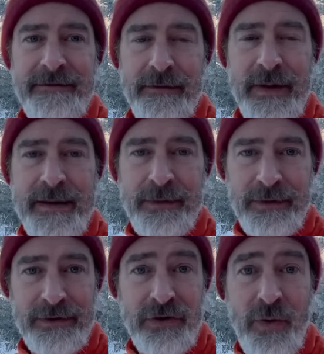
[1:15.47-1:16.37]
for
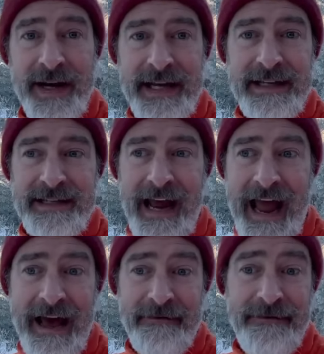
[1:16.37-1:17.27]
people in their 20s to
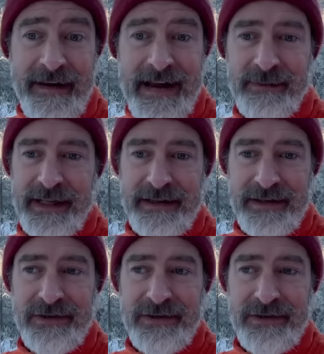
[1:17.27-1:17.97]
have families.